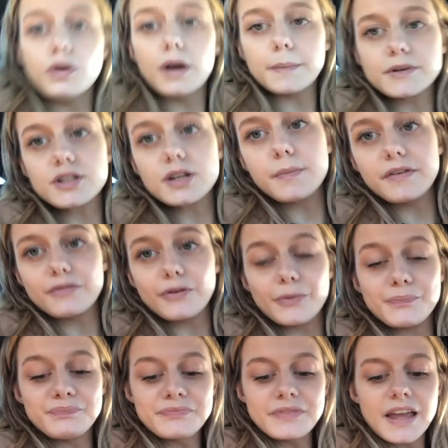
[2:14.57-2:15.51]
I almost dropped my
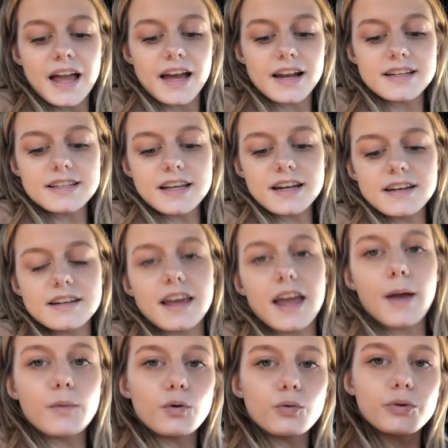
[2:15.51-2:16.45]
phone. I decided to
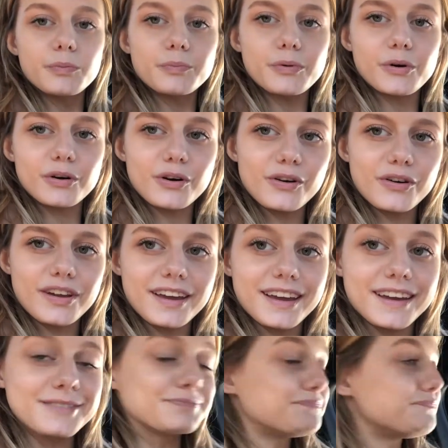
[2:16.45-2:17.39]
gamble with Burger
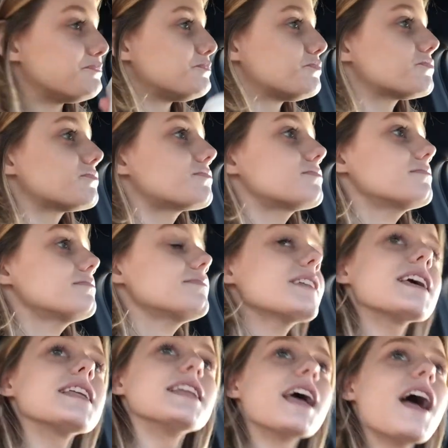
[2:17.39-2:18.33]
King.
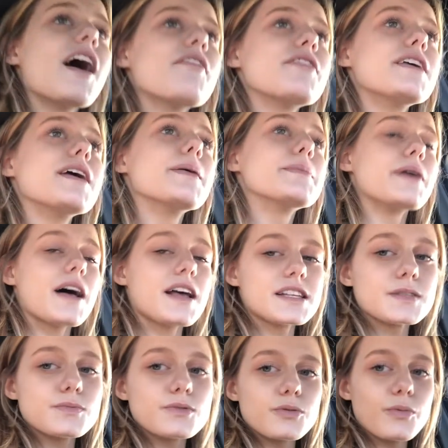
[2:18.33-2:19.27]
They had the
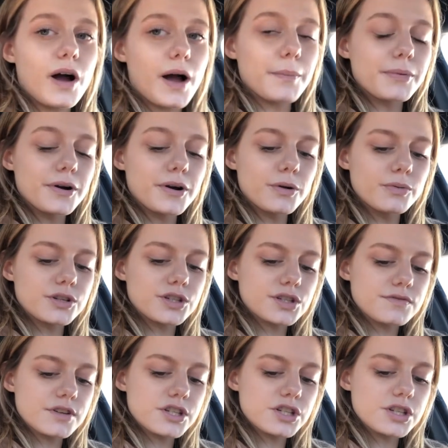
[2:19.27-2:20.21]
Impossible Whopper, which
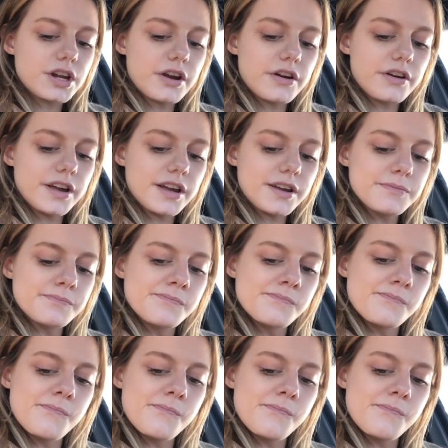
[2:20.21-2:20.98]
is vegetarian.